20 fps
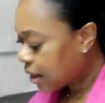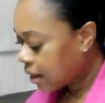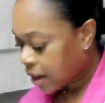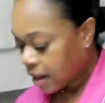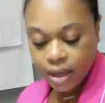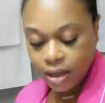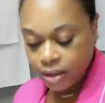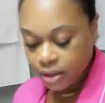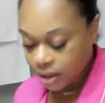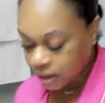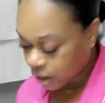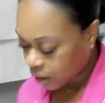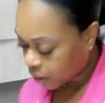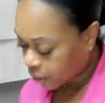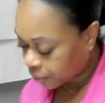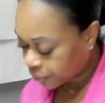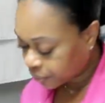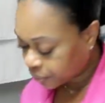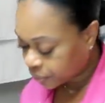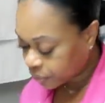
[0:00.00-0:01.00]
Yeah,
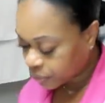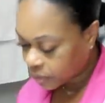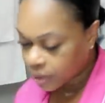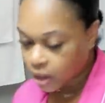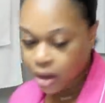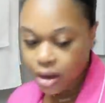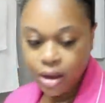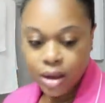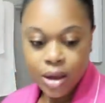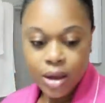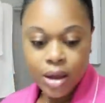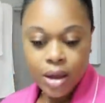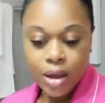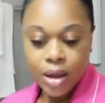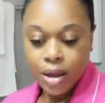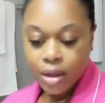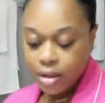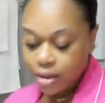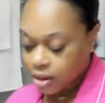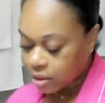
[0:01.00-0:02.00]
so
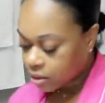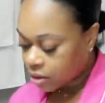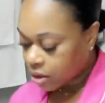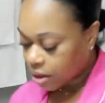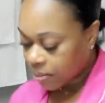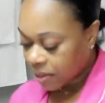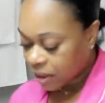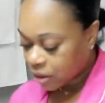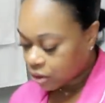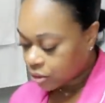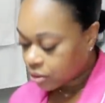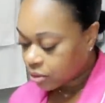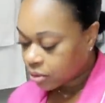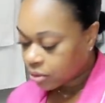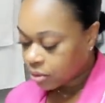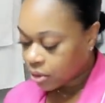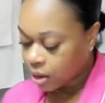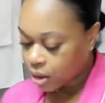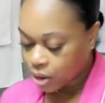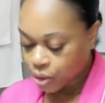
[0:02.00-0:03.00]
those are my
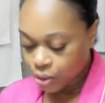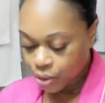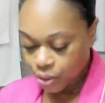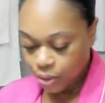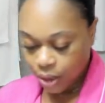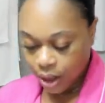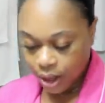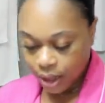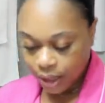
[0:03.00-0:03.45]
two new